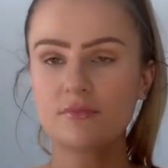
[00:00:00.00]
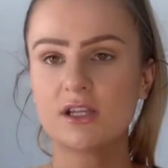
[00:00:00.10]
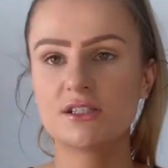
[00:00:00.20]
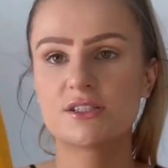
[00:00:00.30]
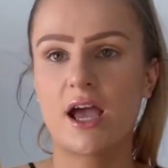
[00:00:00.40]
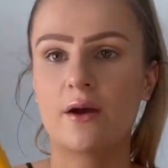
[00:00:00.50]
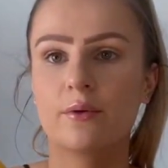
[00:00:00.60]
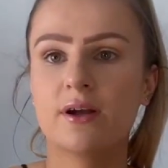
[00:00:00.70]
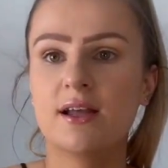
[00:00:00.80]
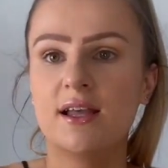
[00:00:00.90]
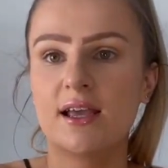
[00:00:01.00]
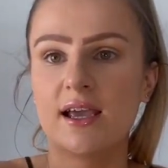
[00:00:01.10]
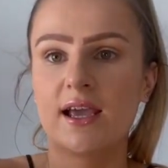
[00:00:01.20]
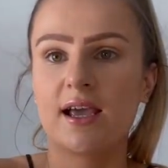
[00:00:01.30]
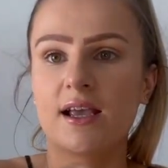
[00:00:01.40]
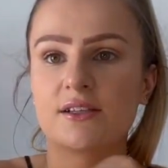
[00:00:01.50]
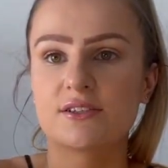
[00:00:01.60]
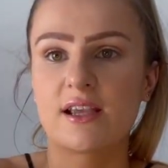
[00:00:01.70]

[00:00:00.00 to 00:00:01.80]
So it's just like a